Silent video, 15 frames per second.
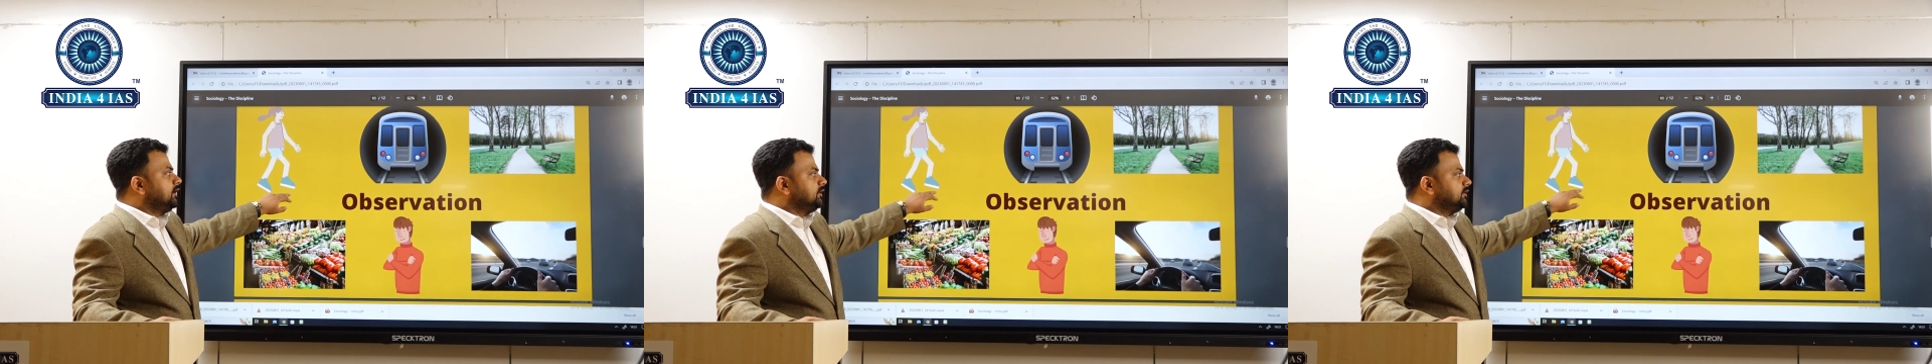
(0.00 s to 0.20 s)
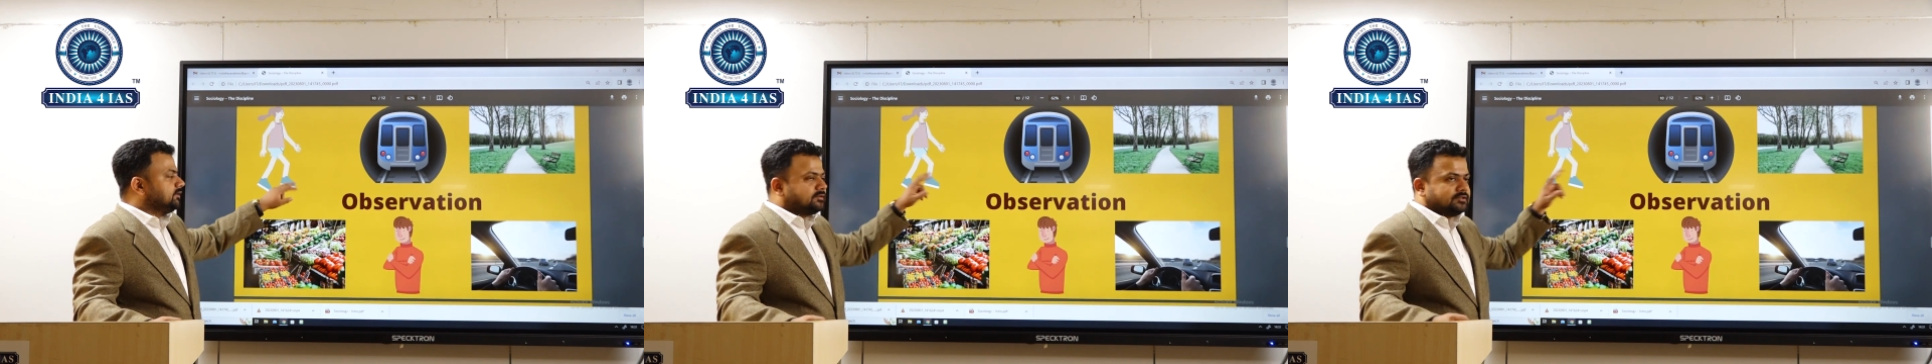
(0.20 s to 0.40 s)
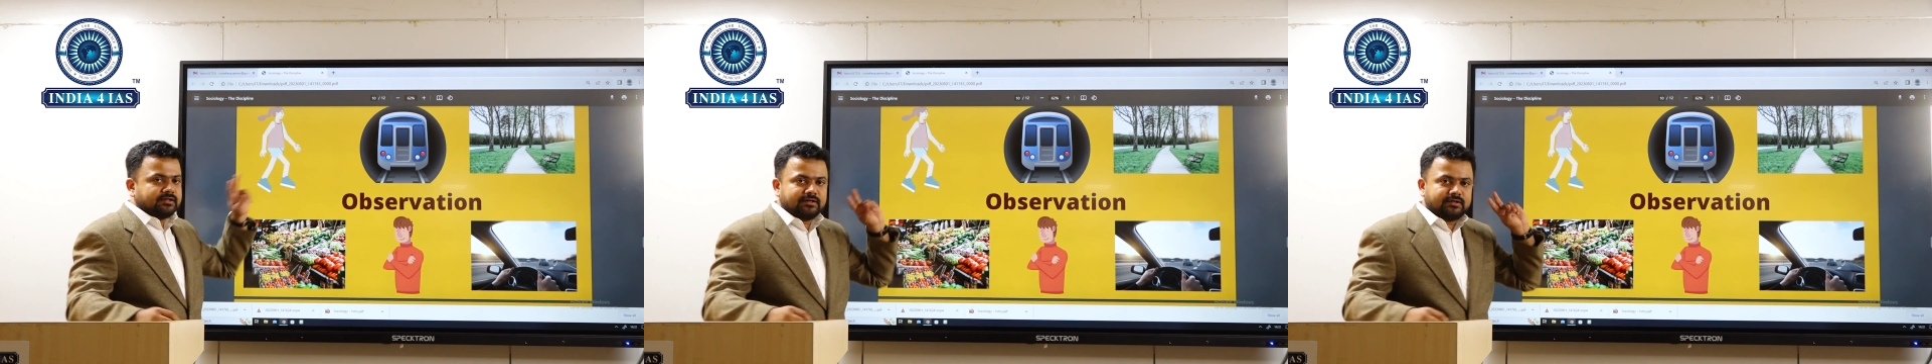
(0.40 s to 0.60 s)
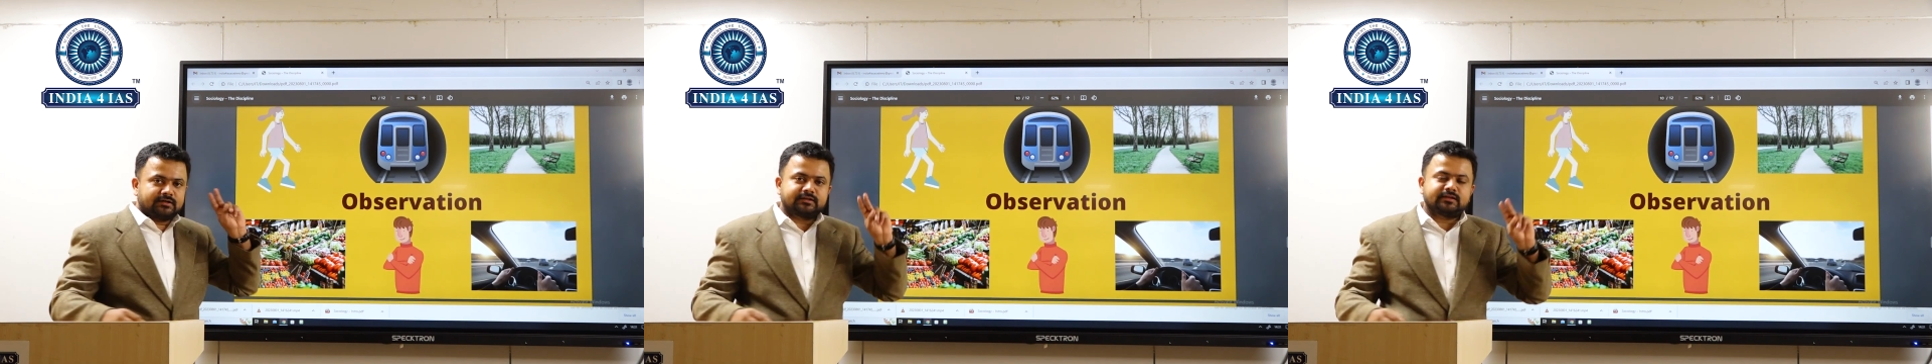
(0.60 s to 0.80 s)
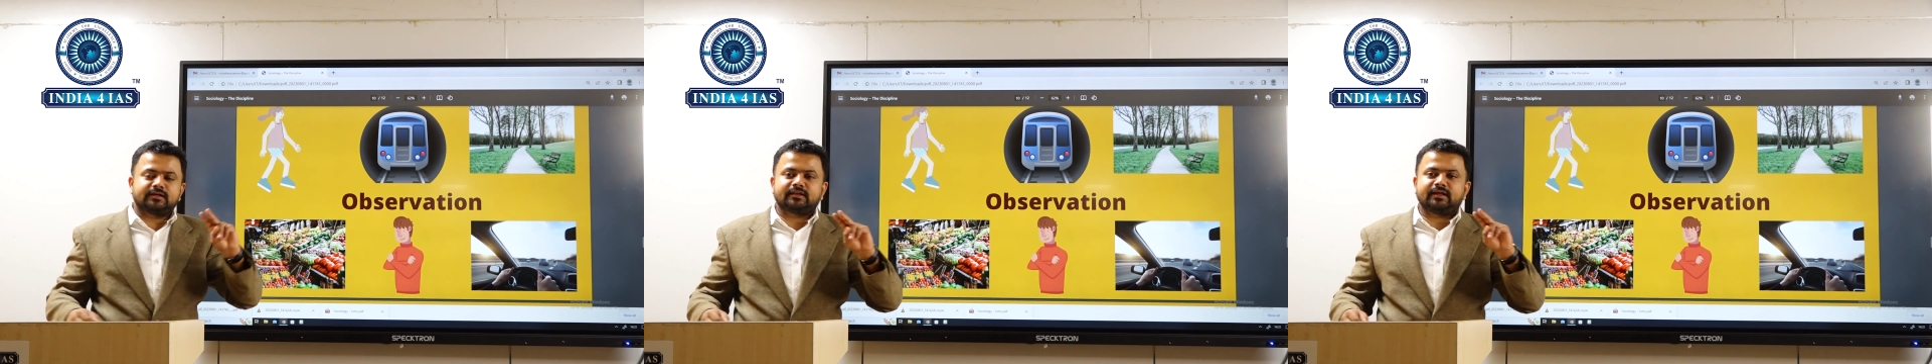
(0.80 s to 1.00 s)
The
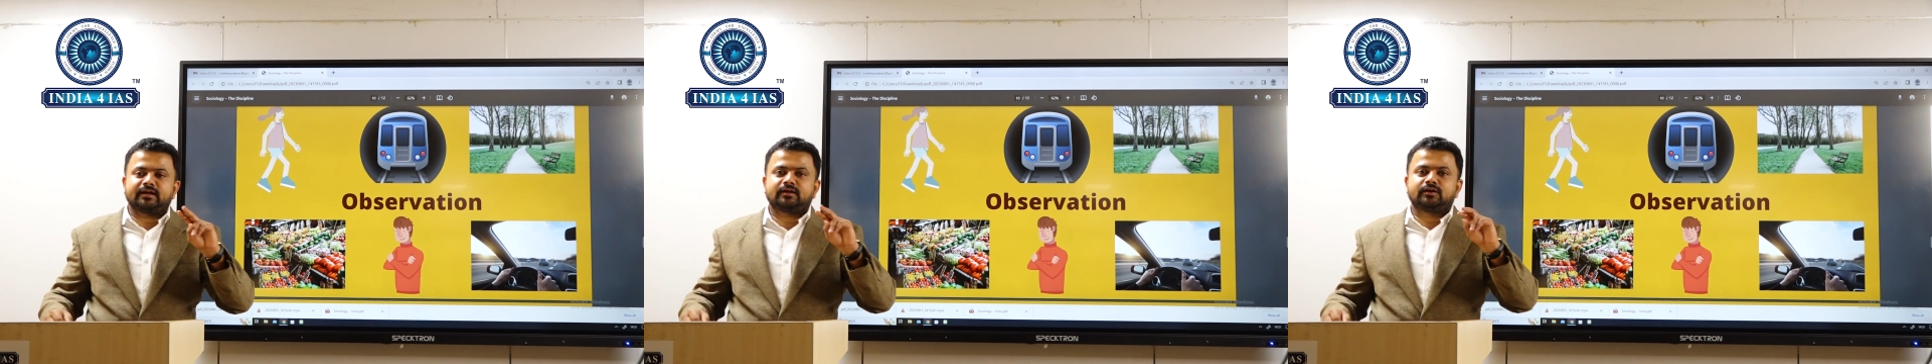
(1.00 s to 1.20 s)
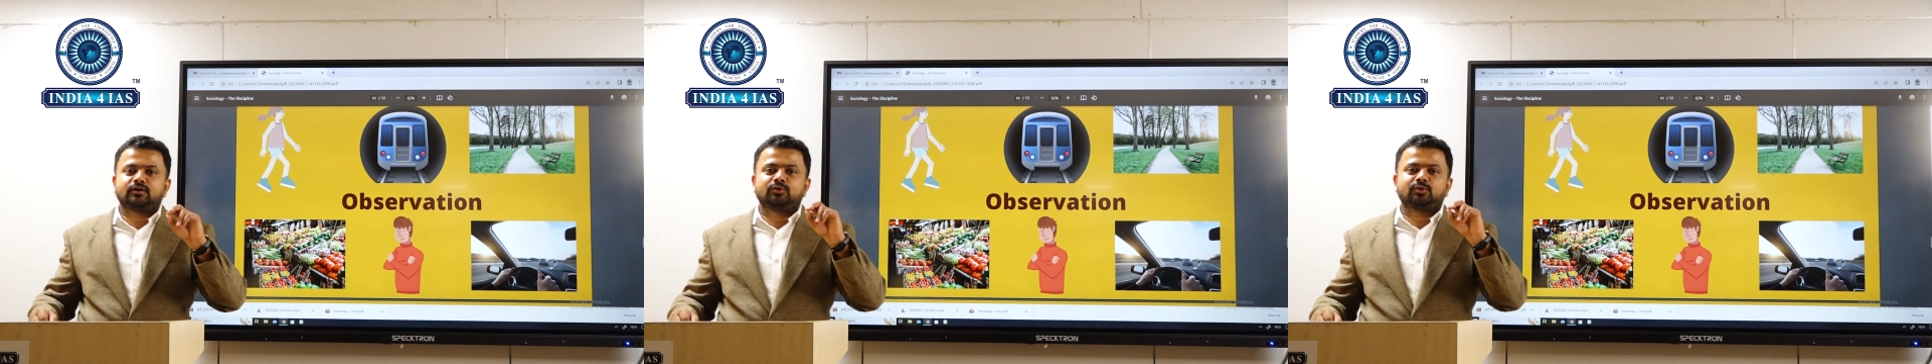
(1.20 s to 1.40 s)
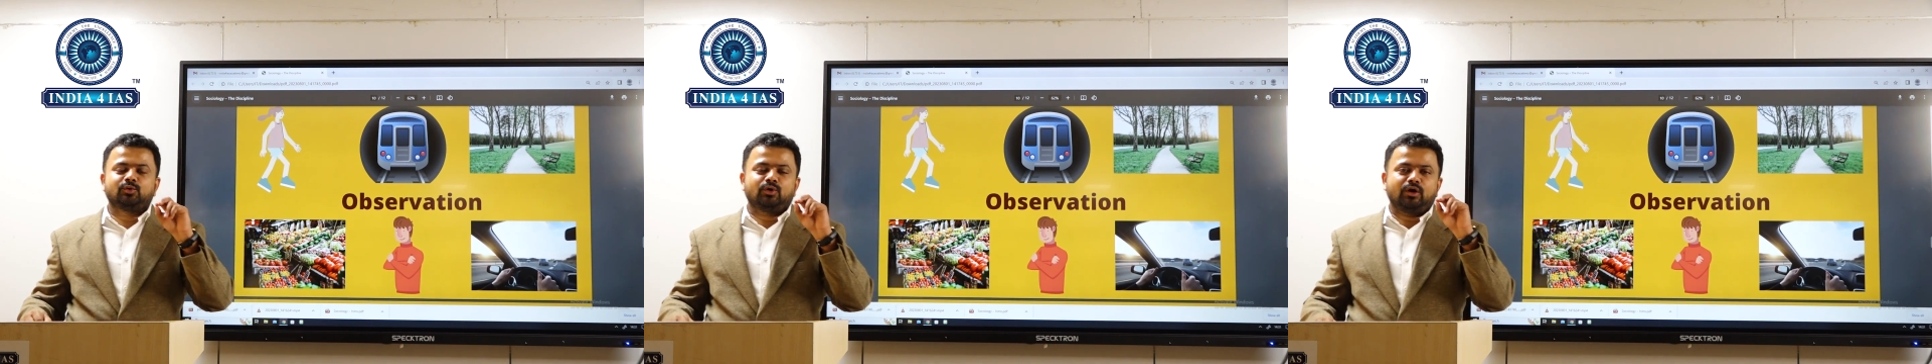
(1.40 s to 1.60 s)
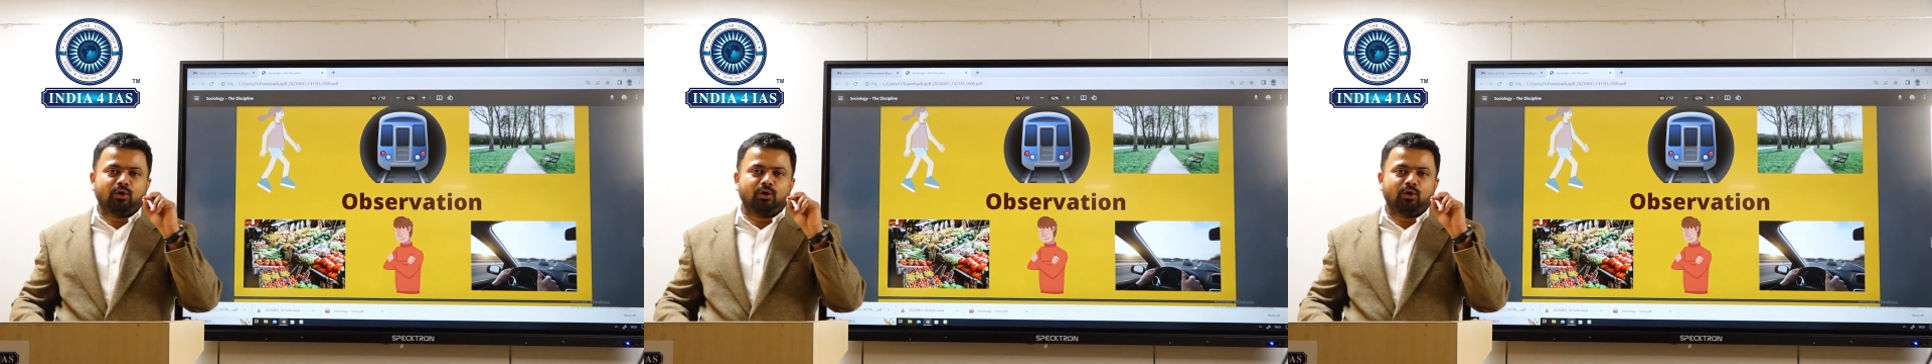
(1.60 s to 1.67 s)
third thing that you